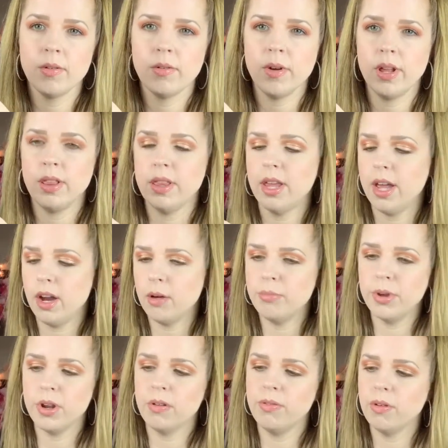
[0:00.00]
Right there,
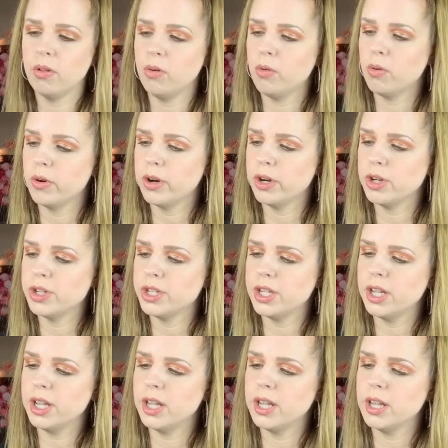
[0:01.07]
beautiful
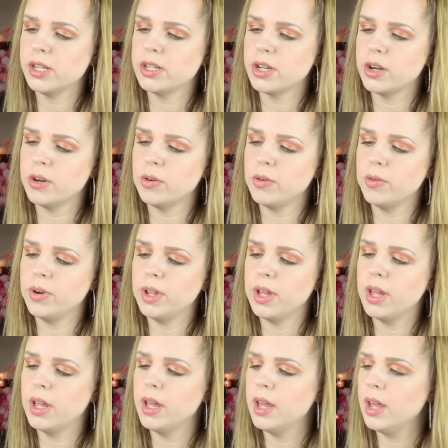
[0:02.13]
orangey tone.
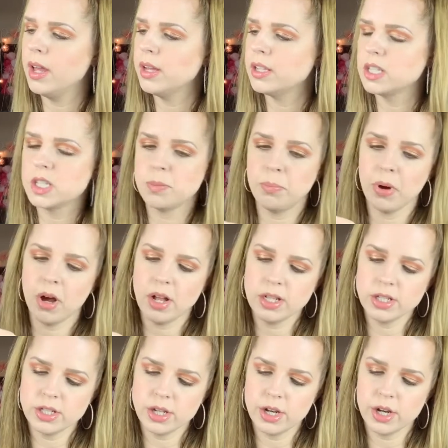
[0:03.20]

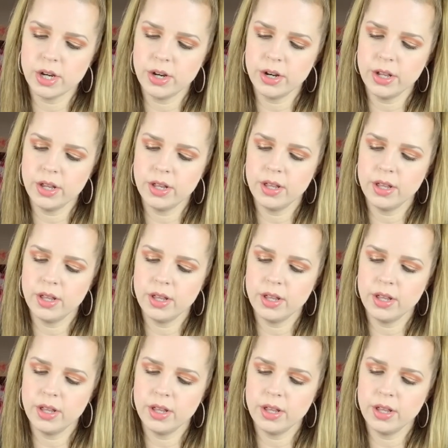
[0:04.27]
Sponsored.